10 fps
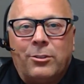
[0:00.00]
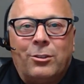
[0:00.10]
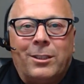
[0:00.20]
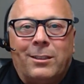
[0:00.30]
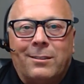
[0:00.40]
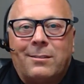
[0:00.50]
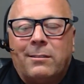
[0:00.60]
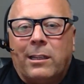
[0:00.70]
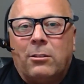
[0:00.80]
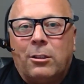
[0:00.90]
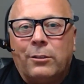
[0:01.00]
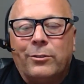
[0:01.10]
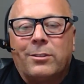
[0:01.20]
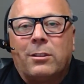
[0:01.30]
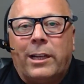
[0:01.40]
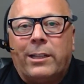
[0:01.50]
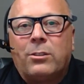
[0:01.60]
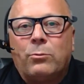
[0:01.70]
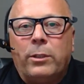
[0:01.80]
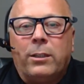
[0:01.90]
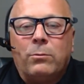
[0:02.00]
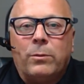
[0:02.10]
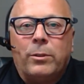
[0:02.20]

during gut slot harvest last week.